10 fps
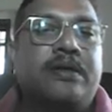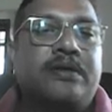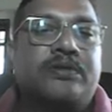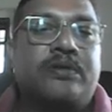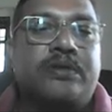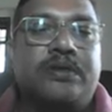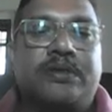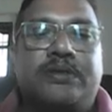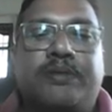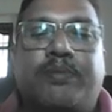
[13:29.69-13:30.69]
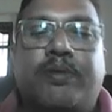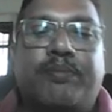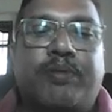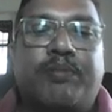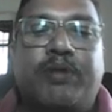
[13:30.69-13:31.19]
So this is the
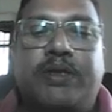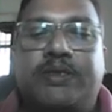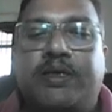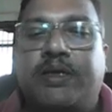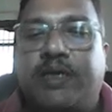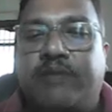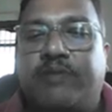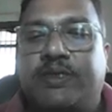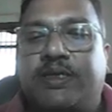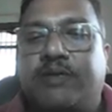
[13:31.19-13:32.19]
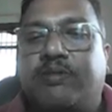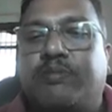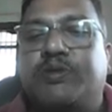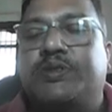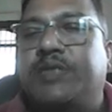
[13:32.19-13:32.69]
population inversion
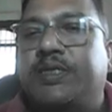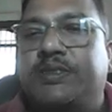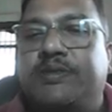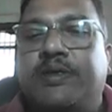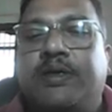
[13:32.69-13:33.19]
almost stage,